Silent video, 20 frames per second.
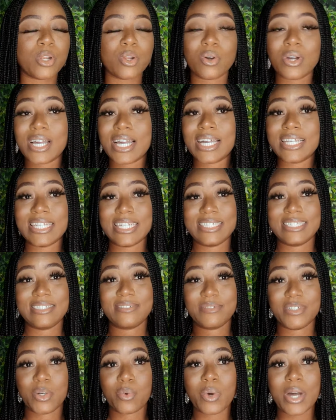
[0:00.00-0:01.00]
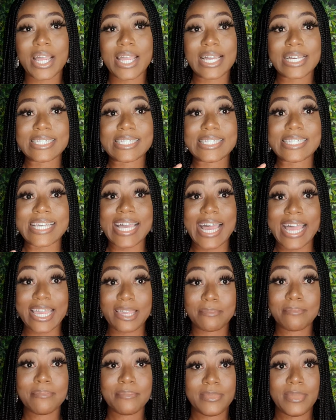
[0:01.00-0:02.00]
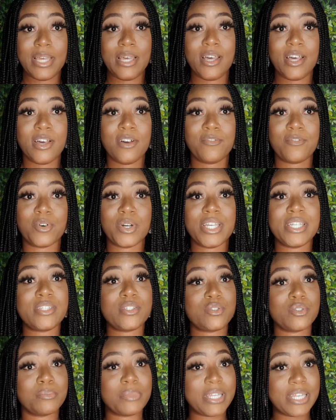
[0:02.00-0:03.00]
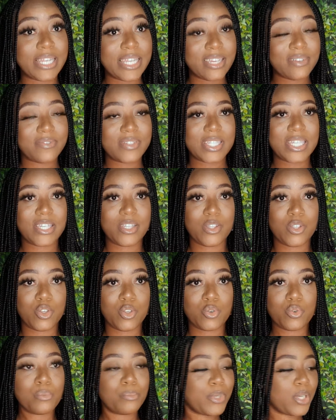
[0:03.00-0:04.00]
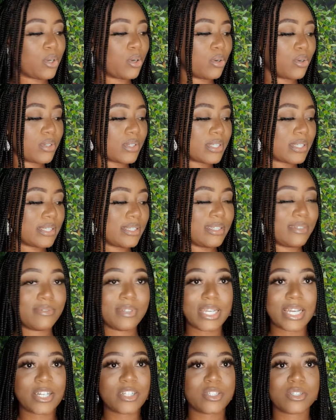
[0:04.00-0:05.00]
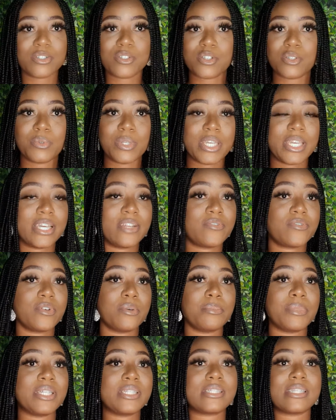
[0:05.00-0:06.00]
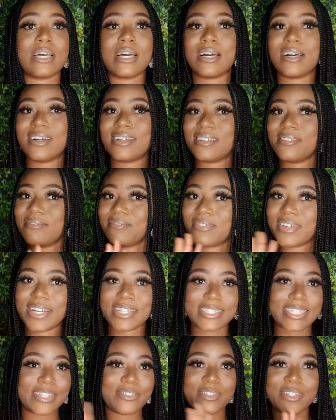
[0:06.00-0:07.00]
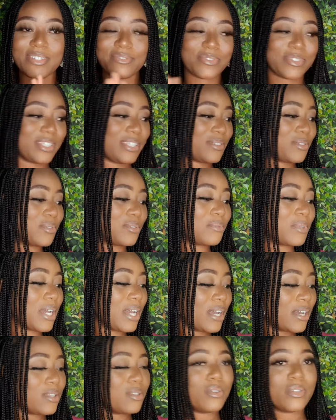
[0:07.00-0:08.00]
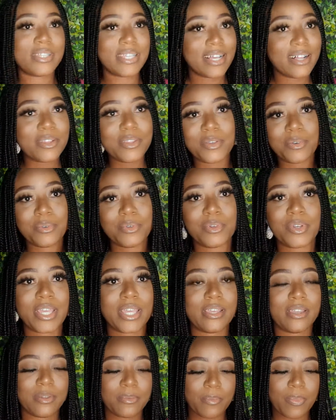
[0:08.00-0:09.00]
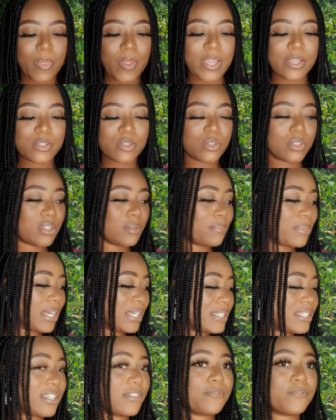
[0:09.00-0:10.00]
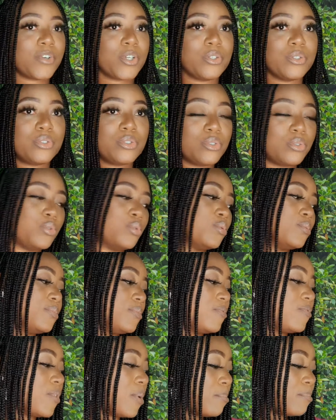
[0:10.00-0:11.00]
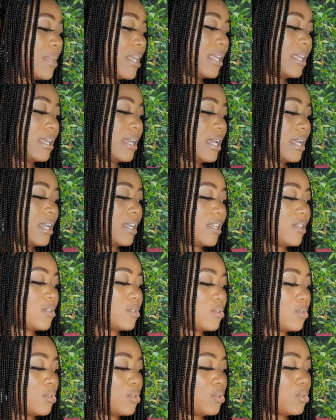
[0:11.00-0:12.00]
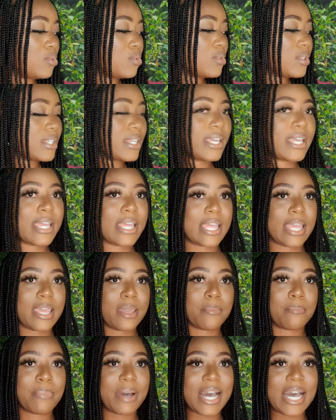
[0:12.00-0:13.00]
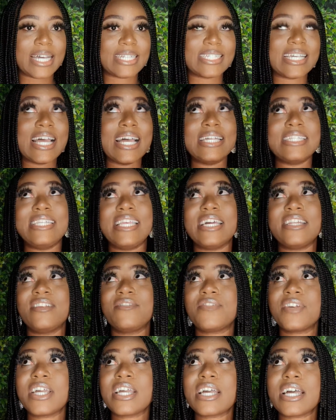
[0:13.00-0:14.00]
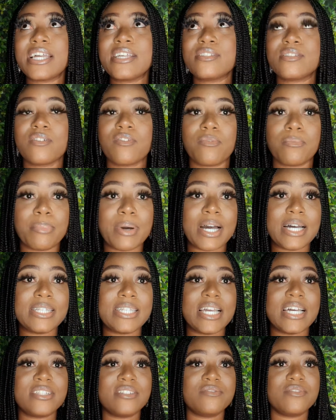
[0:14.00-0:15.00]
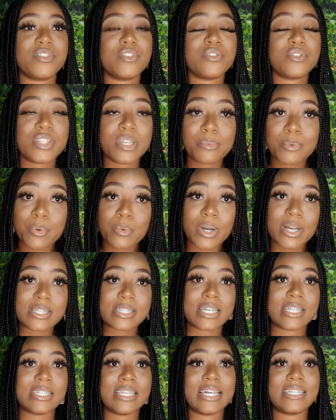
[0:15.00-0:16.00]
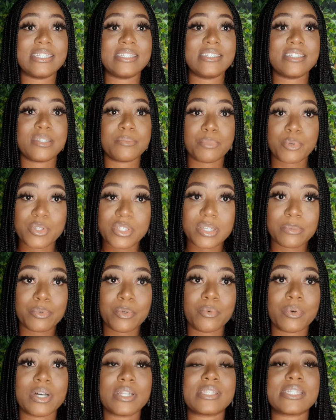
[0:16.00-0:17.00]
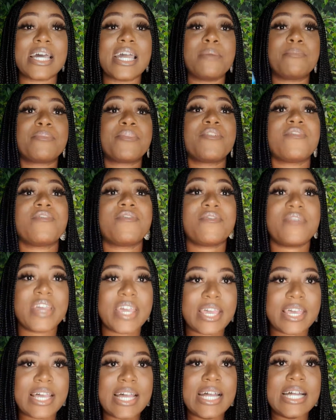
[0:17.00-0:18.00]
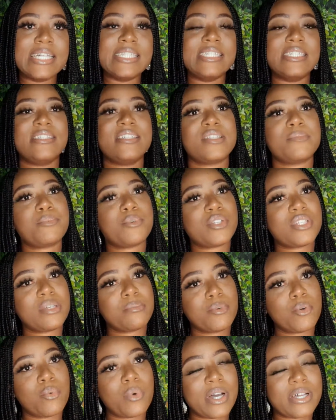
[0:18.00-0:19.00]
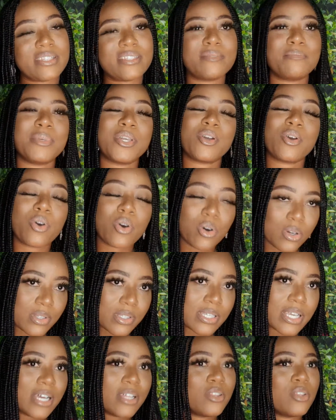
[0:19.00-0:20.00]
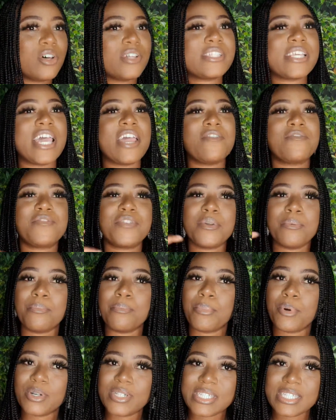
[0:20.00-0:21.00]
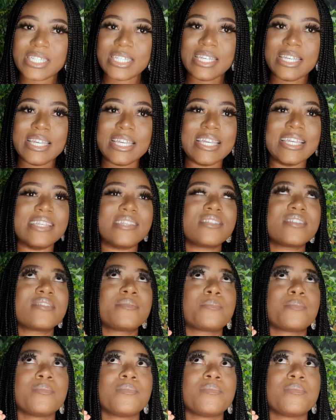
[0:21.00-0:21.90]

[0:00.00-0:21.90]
longer than the required time for it to be left in you, because the reactions you will get from it are, in fact, I don't even need to tell you. Okay, so the best thing for you to do, for me, is to use a pad. There are different kinds of pad. There are the reusable ones and there are the disposable ones. I prefer the disposable ones because not everybody is